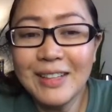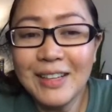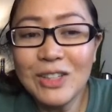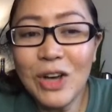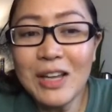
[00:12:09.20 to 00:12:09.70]

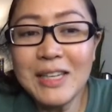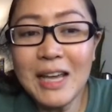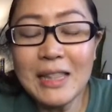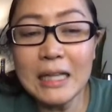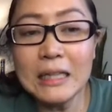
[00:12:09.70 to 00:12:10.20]
So I
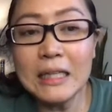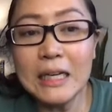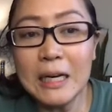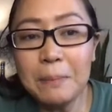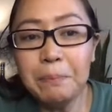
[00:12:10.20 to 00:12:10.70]
said that
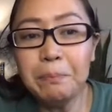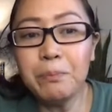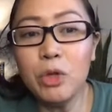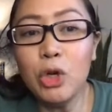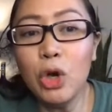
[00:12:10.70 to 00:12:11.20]

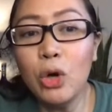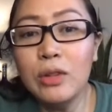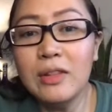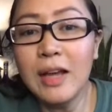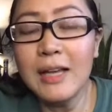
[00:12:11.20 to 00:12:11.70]
you
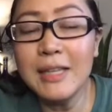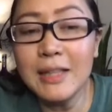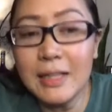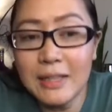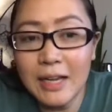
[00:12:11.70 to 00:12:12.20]
know, I said
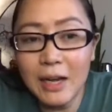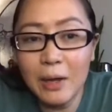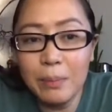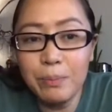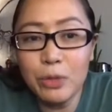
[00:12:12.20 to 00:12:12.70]
that
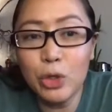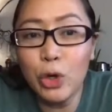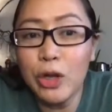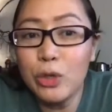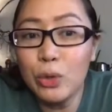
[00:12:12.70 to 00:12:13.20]
so
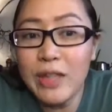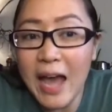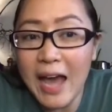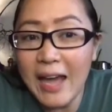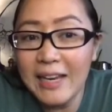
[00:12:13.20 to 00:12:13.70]
you're a new dad.